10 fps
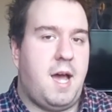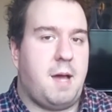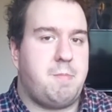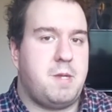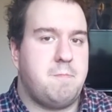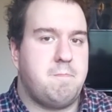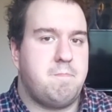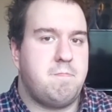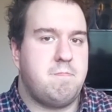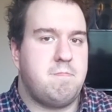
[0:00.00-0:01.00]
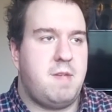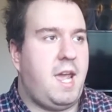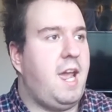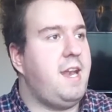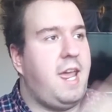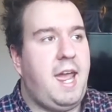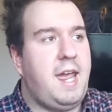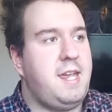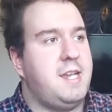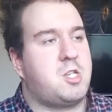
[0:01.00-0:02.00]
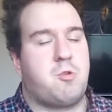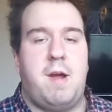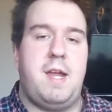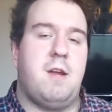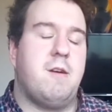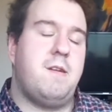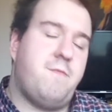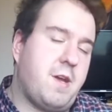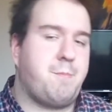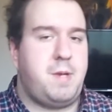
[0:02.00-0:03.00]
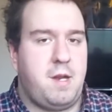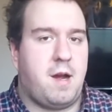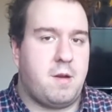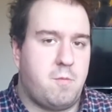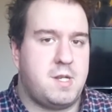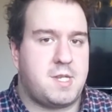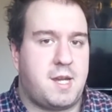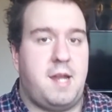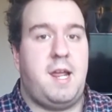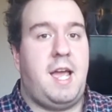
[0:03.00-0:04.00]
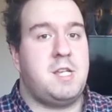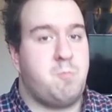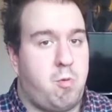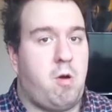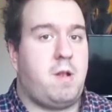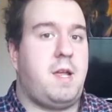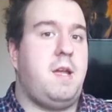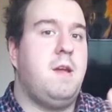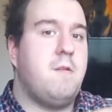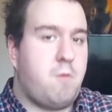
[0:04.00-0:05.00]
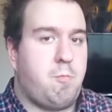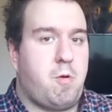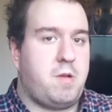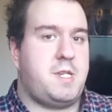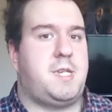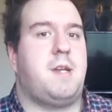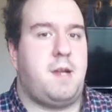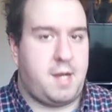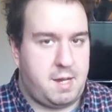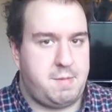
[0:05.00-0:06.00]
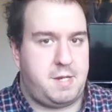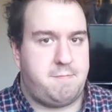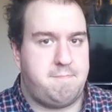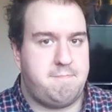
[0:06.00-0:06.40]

dubbed. And hey, it's great hearing Vic Mignogna once again as Broly for Broly's Second Coming.